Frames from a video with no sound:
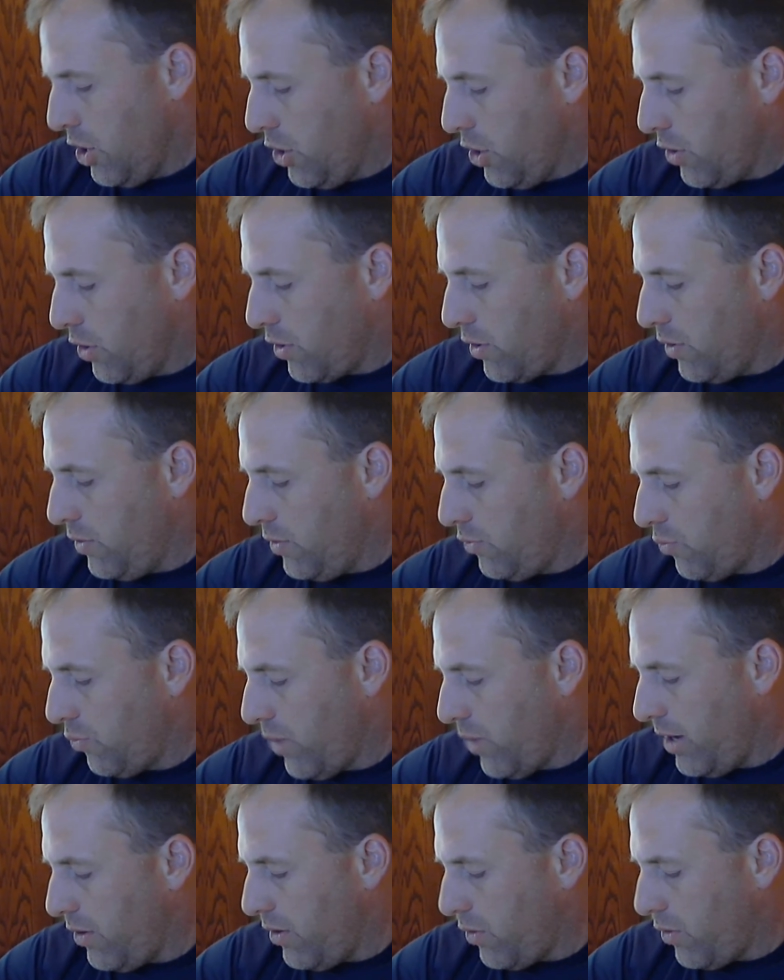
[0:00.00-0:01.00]
Your crew is
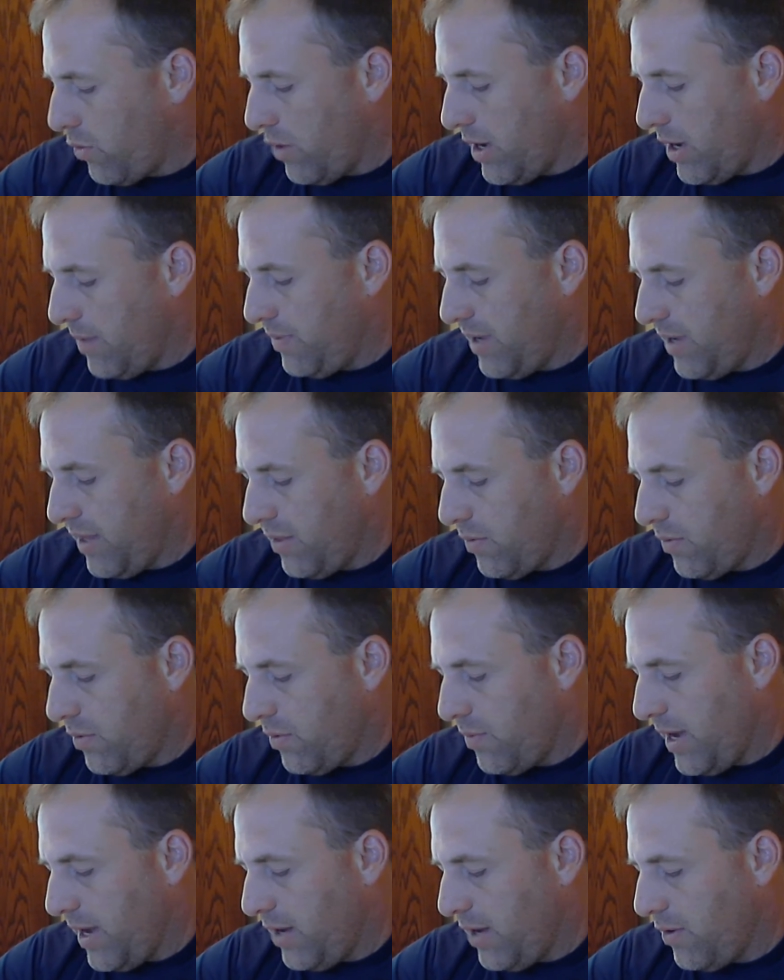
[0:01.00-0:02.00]
radio equipped and the
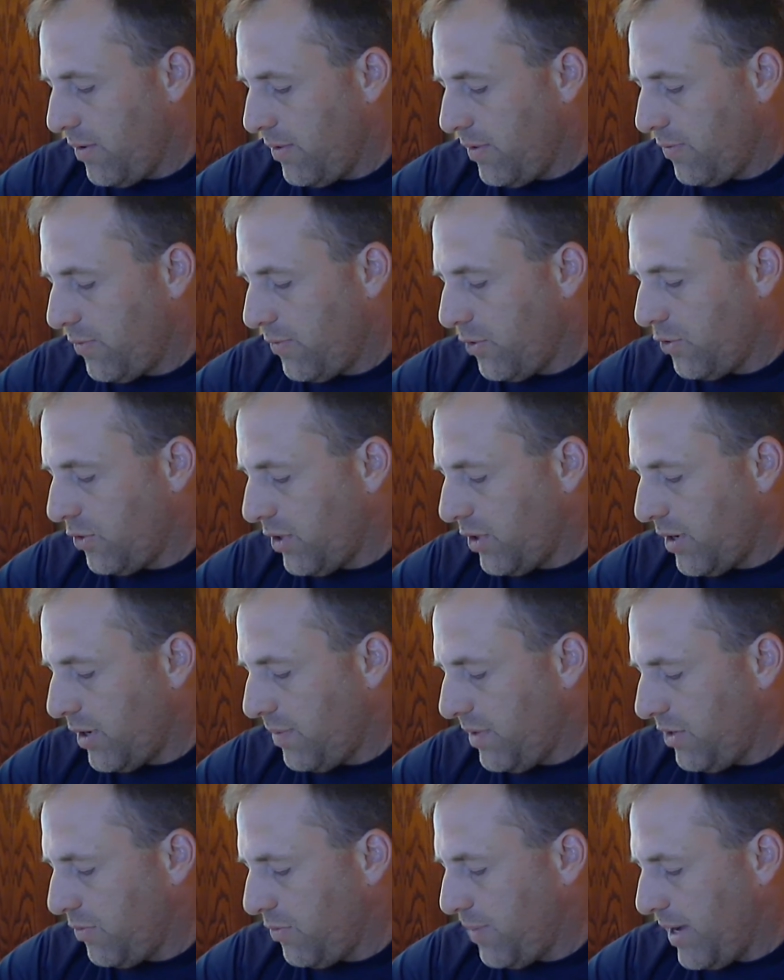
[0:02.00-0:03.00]
remainder of the first alarm
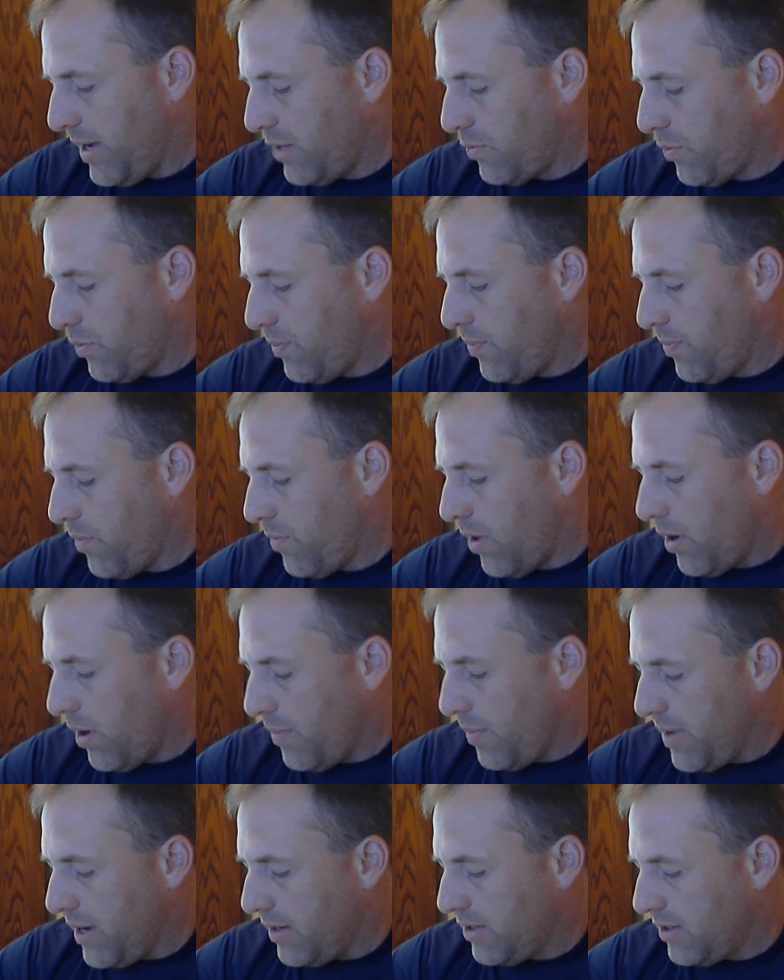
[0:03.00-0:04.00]
dispatch will all
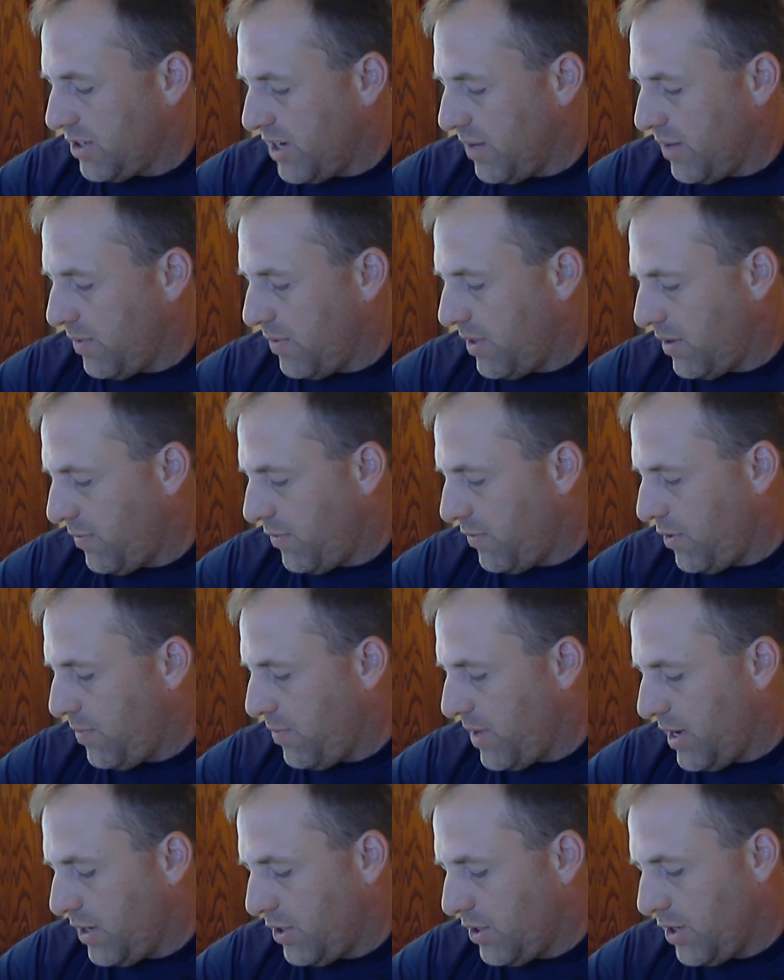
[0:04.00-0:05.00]
be on scene within a few
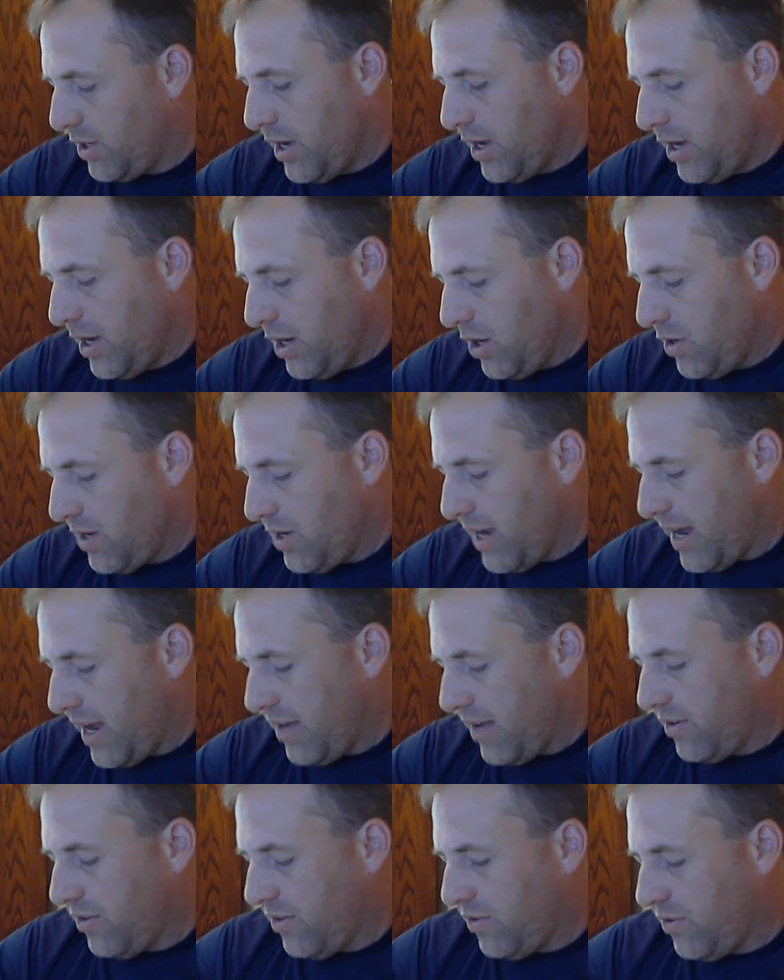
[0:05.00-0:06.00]
minutes. Your
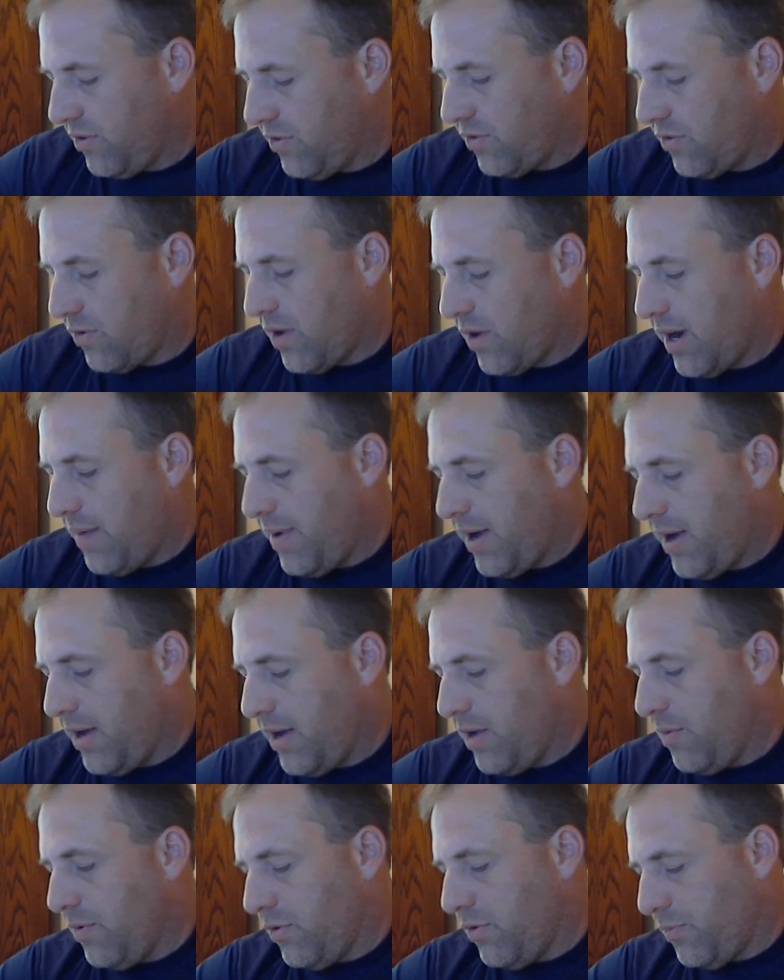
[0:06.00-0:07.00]
task is to describe how
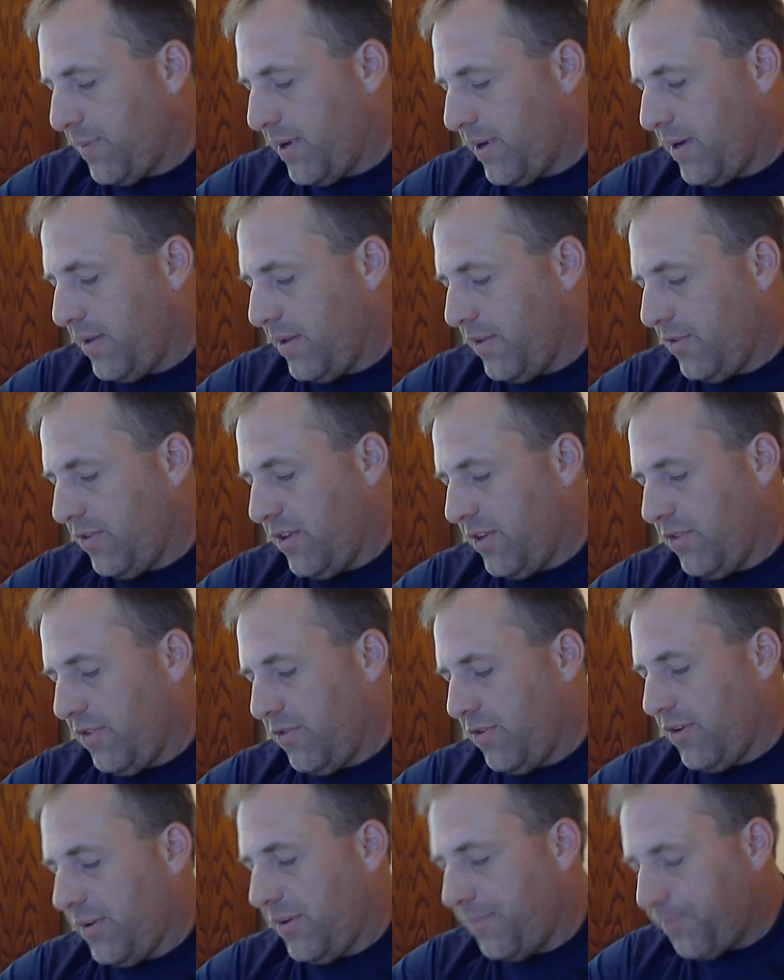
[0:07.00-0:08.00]
you will respond to this
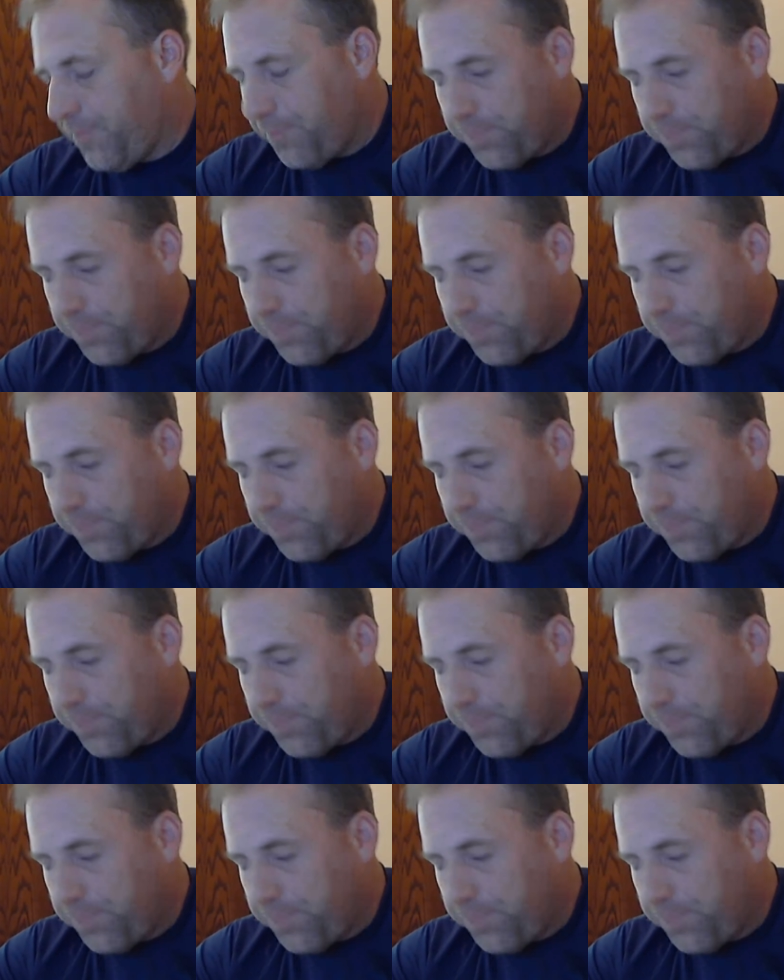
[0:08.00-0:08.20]
incident.